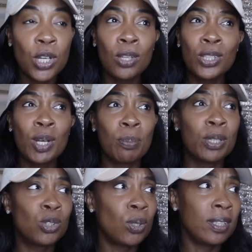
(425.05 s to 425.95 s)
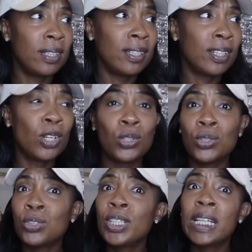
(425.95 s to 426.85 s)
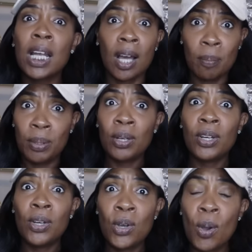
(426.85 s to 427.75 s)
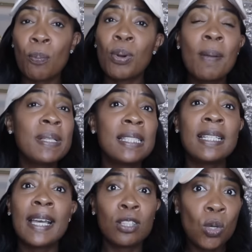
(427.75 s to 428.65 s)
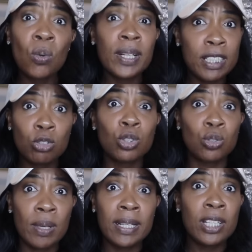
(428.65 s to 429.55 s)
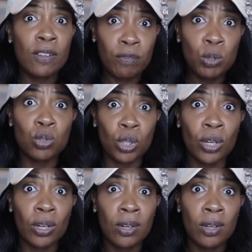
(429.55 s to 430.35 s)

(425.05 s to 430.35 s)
Y'all look up predatory lending. Look it up. Promising a lower interest rate in the future.